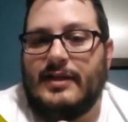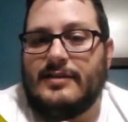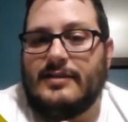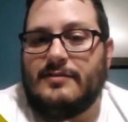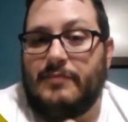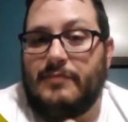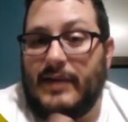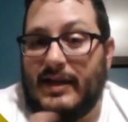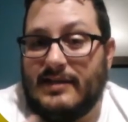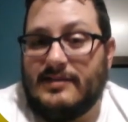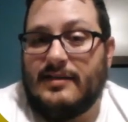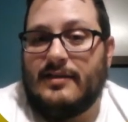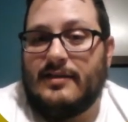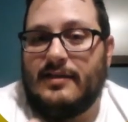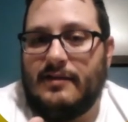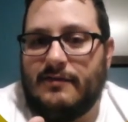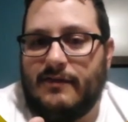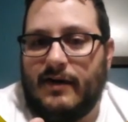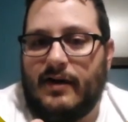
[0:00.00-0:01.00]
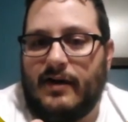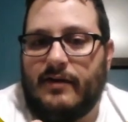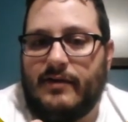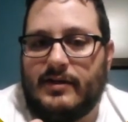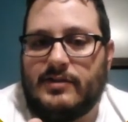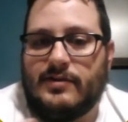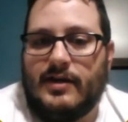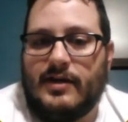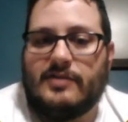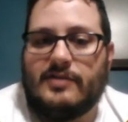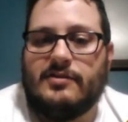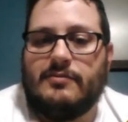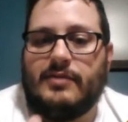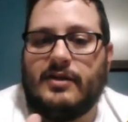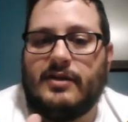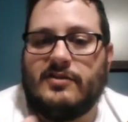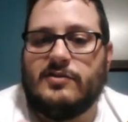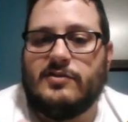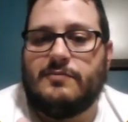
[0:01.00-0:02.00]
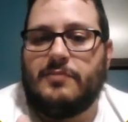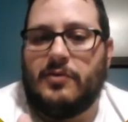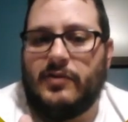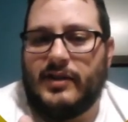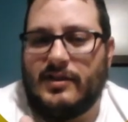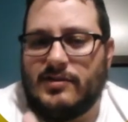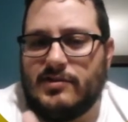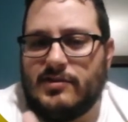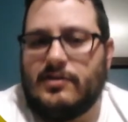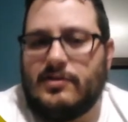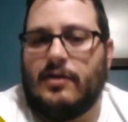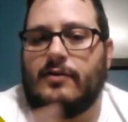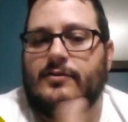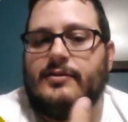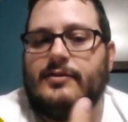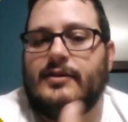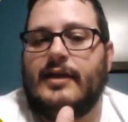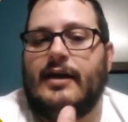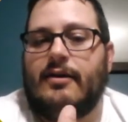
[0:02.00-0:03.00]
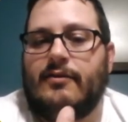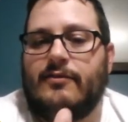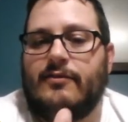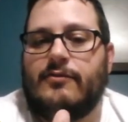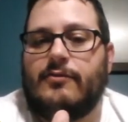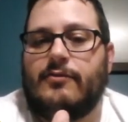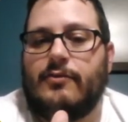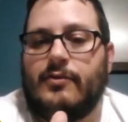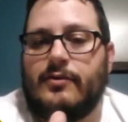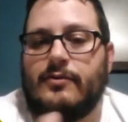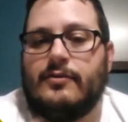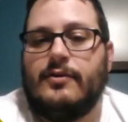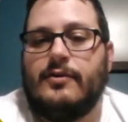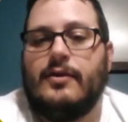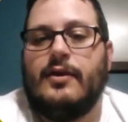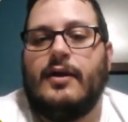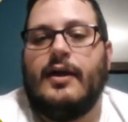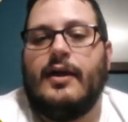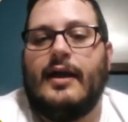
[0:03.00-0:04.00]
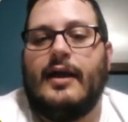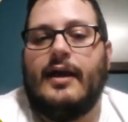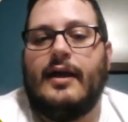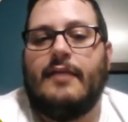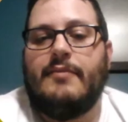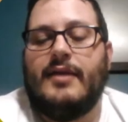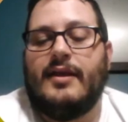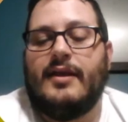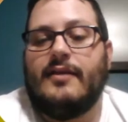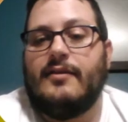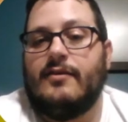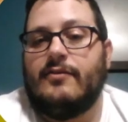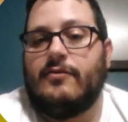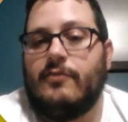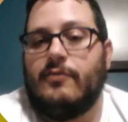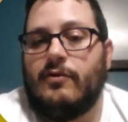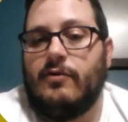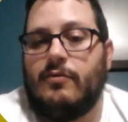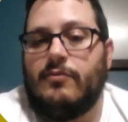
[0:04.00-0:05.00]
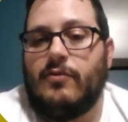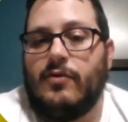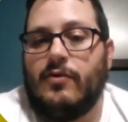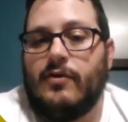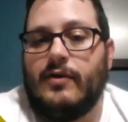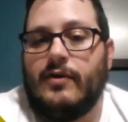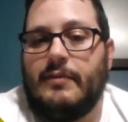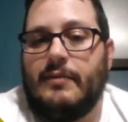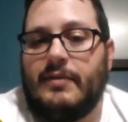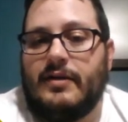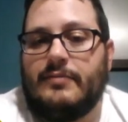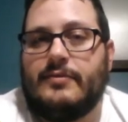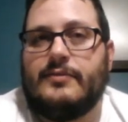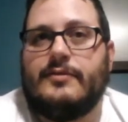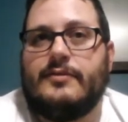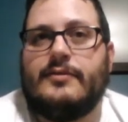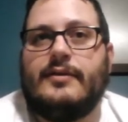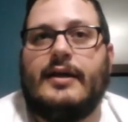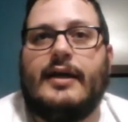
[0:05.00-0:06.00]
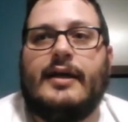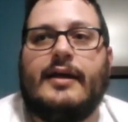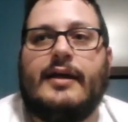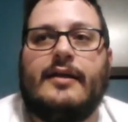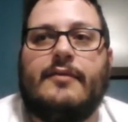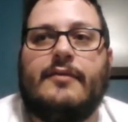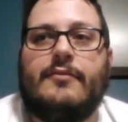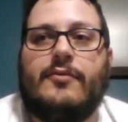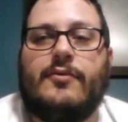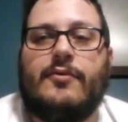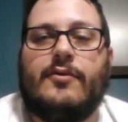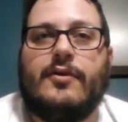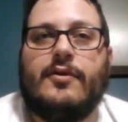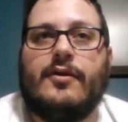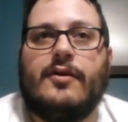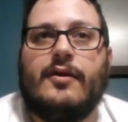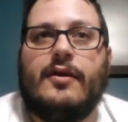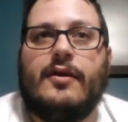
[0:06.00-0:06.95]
It's basically phytoextraction, but it's just pulling salt out of the soil and making the soil more habitable and more